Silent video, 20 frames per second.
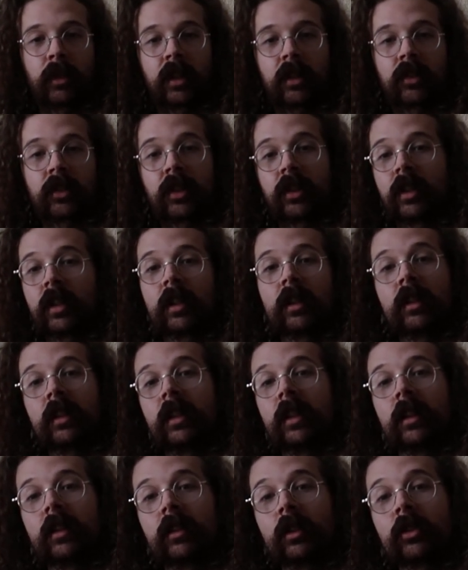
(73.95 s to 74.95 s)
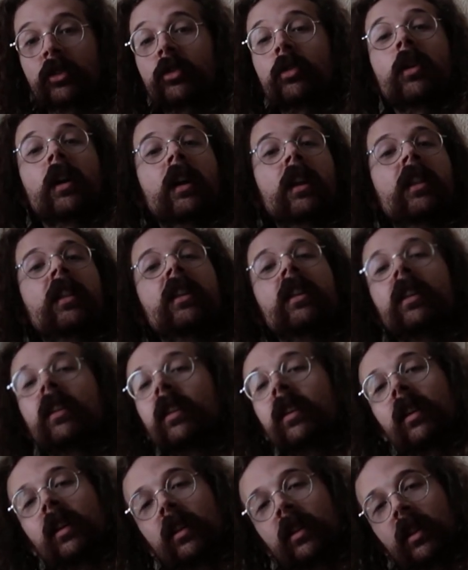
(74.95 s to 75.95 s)
because they're so
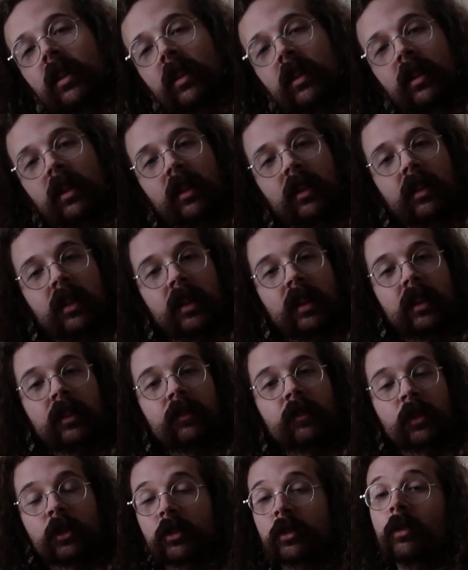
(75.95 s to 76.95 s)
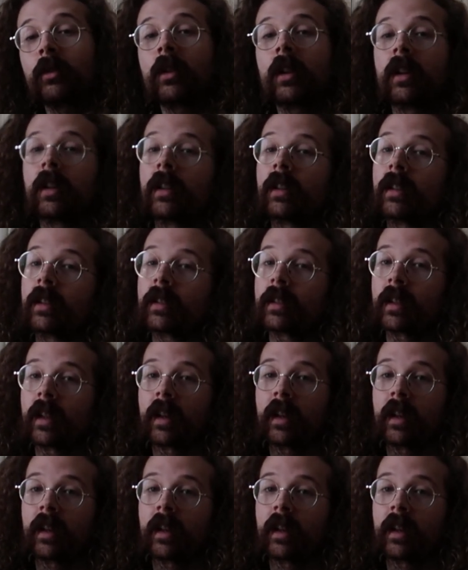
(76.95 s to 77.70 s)
healthy and they live for so long,